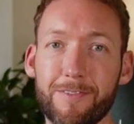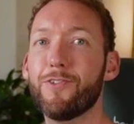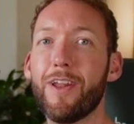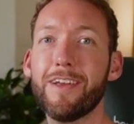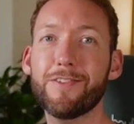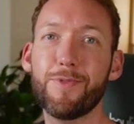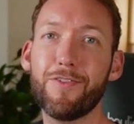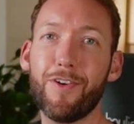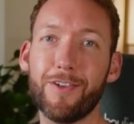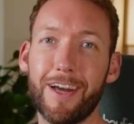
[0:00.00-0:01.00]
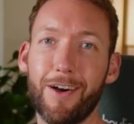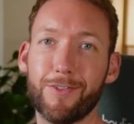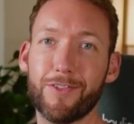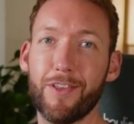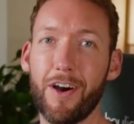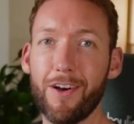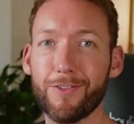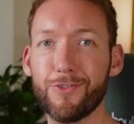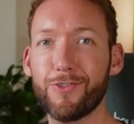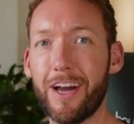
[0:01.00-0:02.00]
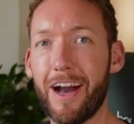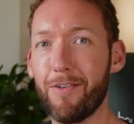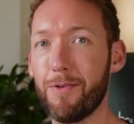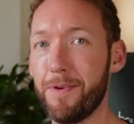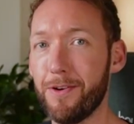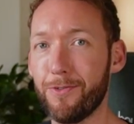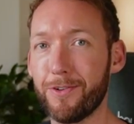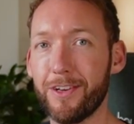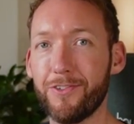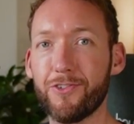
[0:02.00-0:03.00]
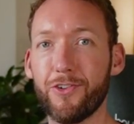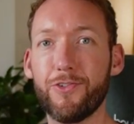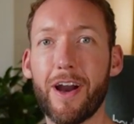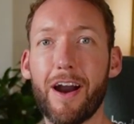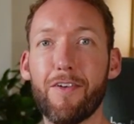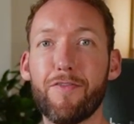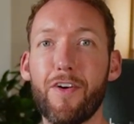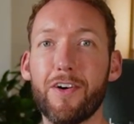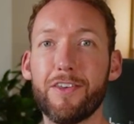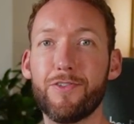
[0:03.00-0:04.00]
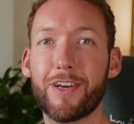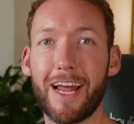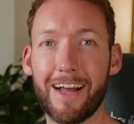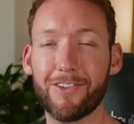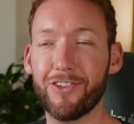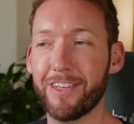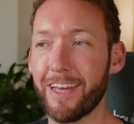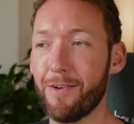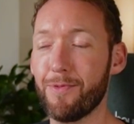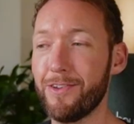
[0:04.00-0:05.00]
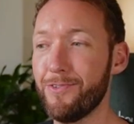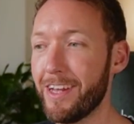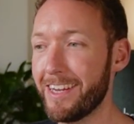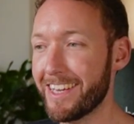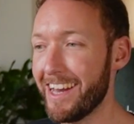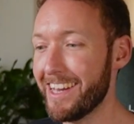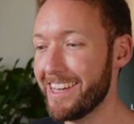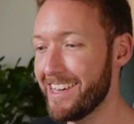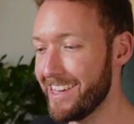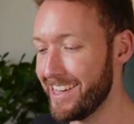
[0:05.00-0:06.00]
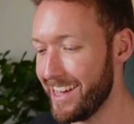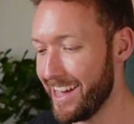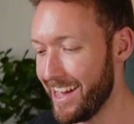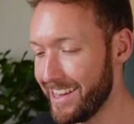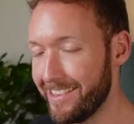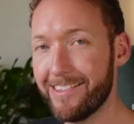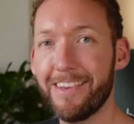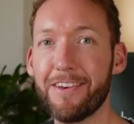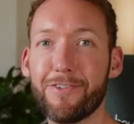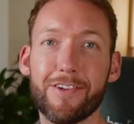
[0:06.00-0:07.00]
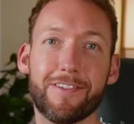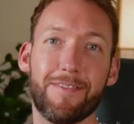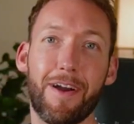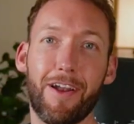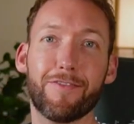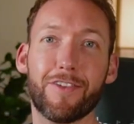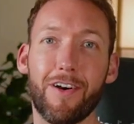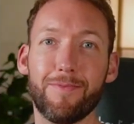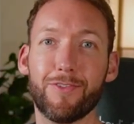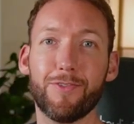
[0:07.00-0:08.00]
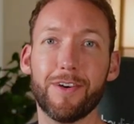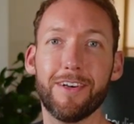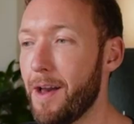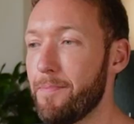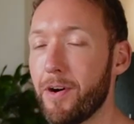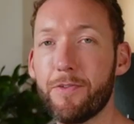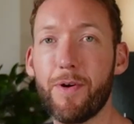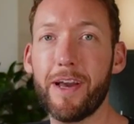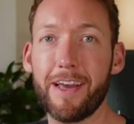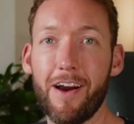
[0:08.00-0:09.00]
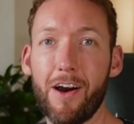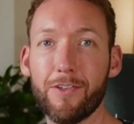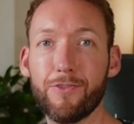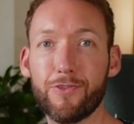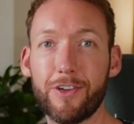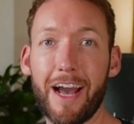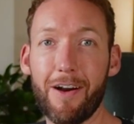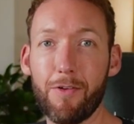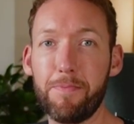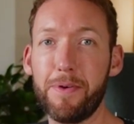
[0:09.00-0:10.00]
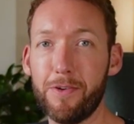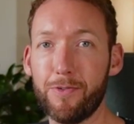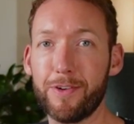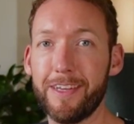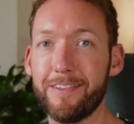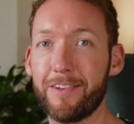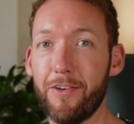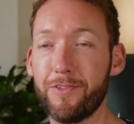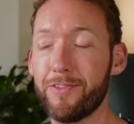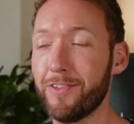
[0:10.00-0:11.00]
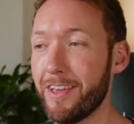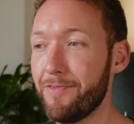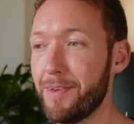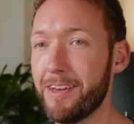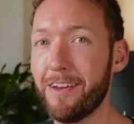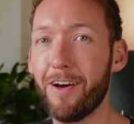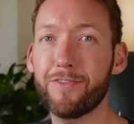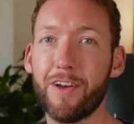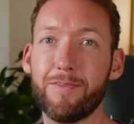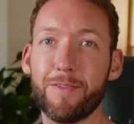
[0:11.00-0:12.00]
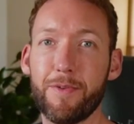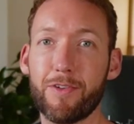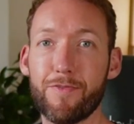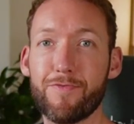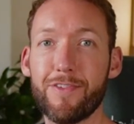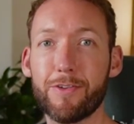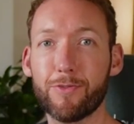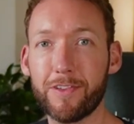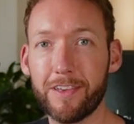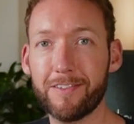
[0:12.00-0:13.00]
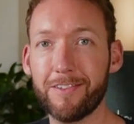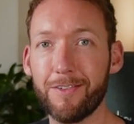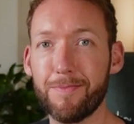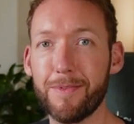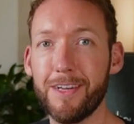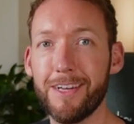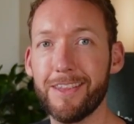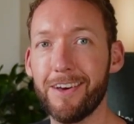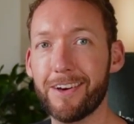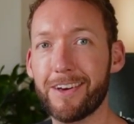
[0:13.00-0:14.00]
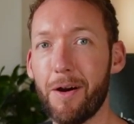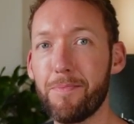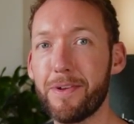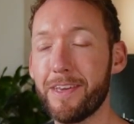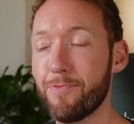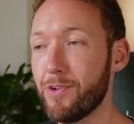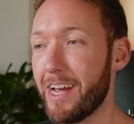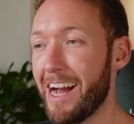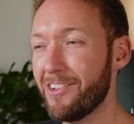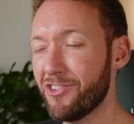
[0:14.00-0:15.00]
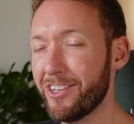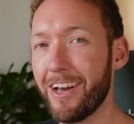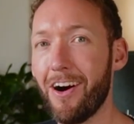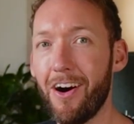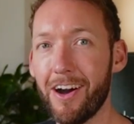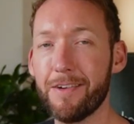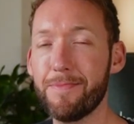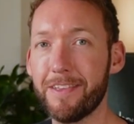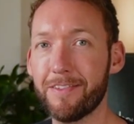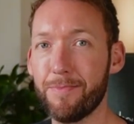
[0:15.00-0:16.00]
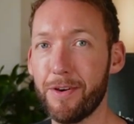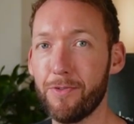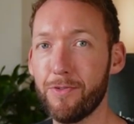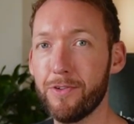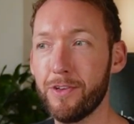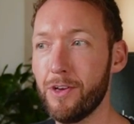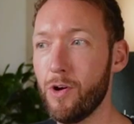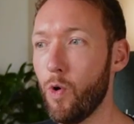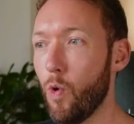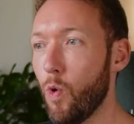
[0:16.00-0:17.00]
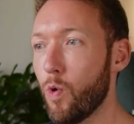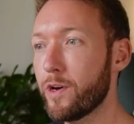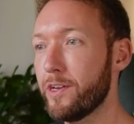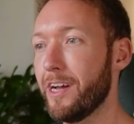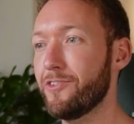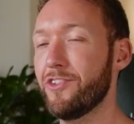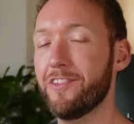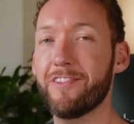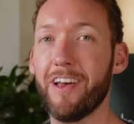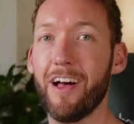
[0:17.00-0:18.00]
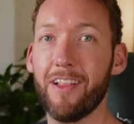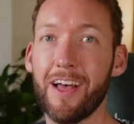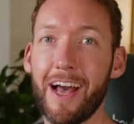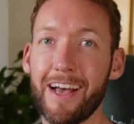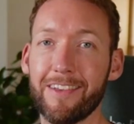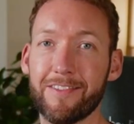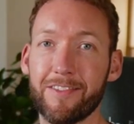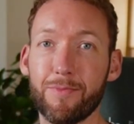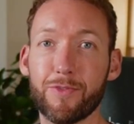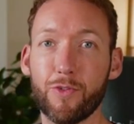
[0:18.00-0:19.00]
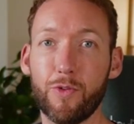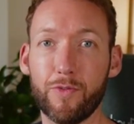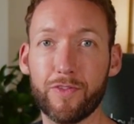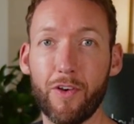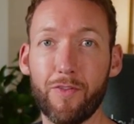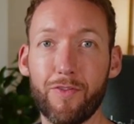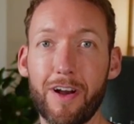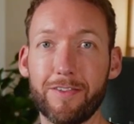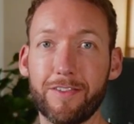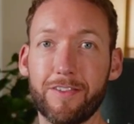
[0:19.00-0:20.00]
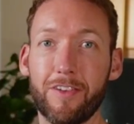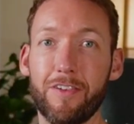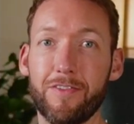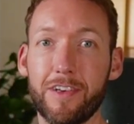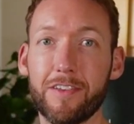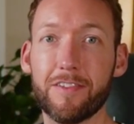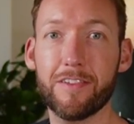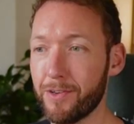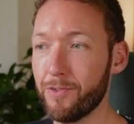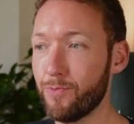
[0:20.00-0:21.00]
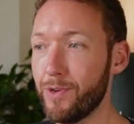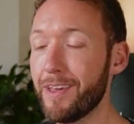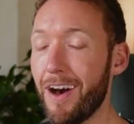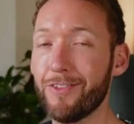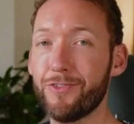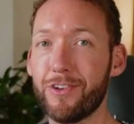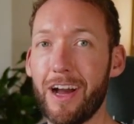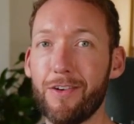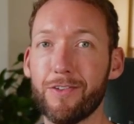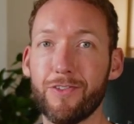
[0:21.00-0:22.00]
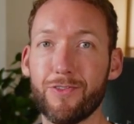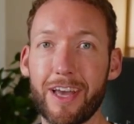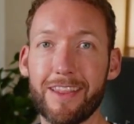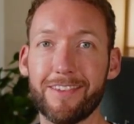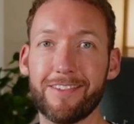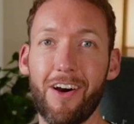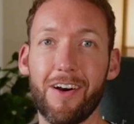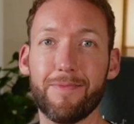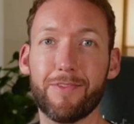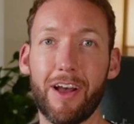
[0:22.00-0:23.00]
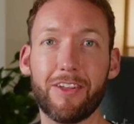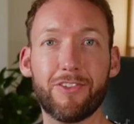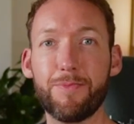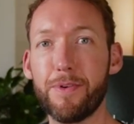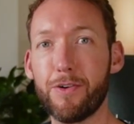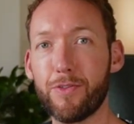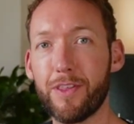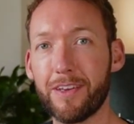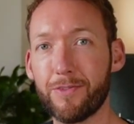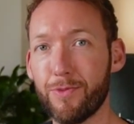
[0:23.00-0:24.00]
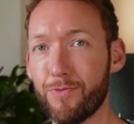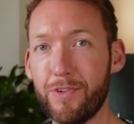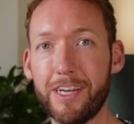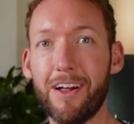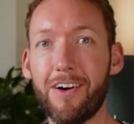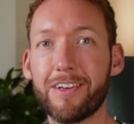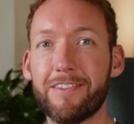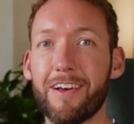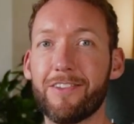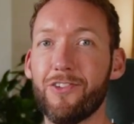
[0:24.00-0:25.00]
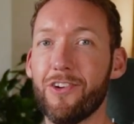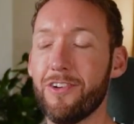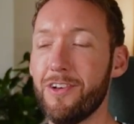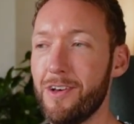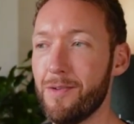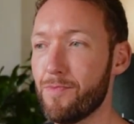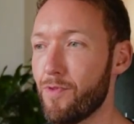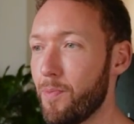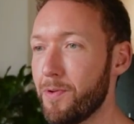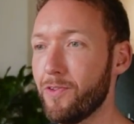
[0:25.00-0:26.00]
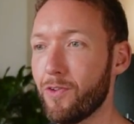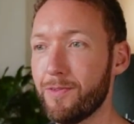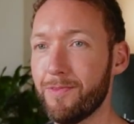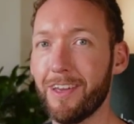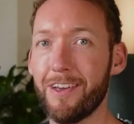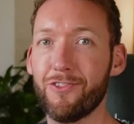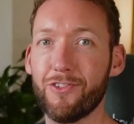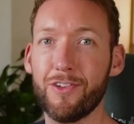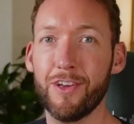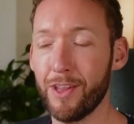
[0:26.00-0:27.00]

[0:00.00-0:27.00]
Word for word: So let's move on now to the 100 hour build and show you how far you can actually get when you dedicate a serious amount of time to it. And by the way, a 100 hour build is going to give me enough time to build a real system that a company would actually hire me to build or could actually sell as some sort of software as a service. Because with 100 hours, you get the time to actually build things with real architecture, proper documentation.